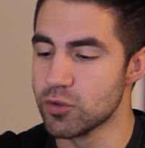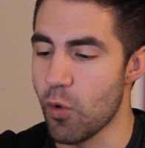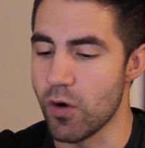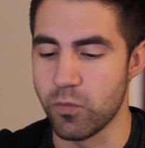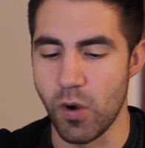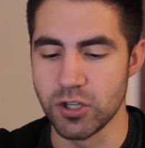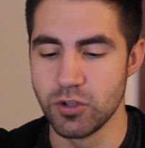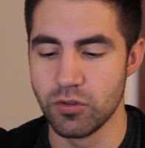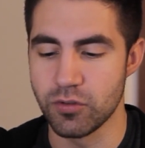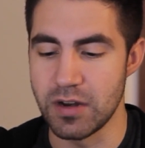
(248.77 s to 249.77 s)
Dwarf one
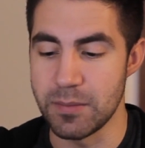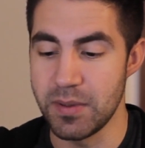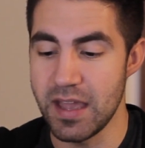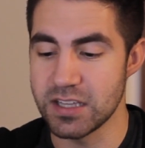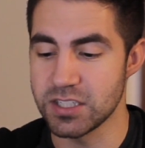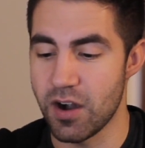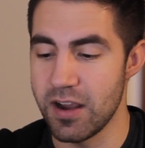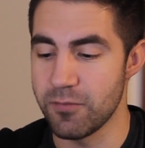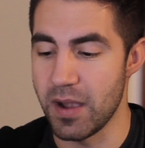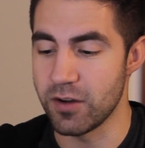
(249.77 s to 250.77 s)
two three. P S
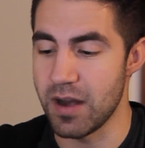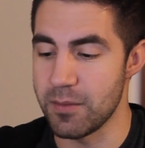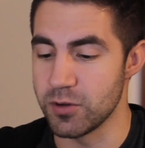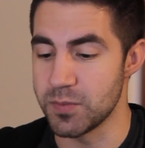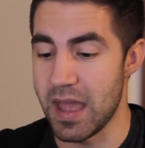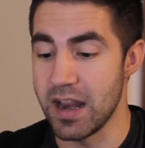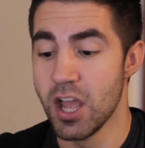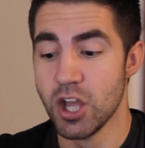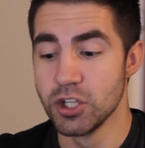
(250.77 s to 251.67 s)
Sorry if my grammar was bad.